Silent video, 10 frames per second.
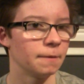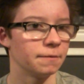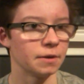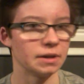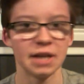
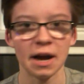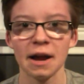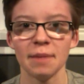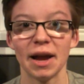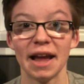for a
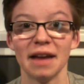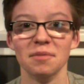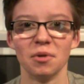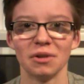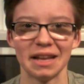time, I
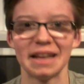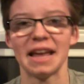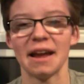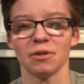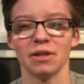had more leg
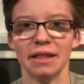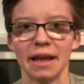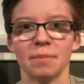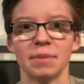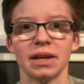hair than
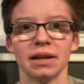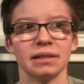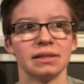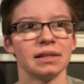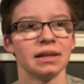them
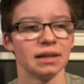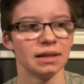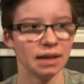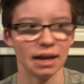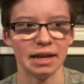because
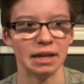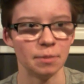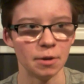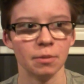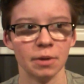I
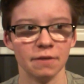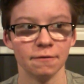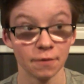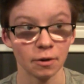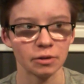hit puberty
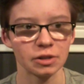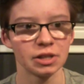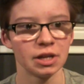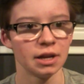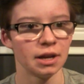
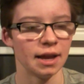first,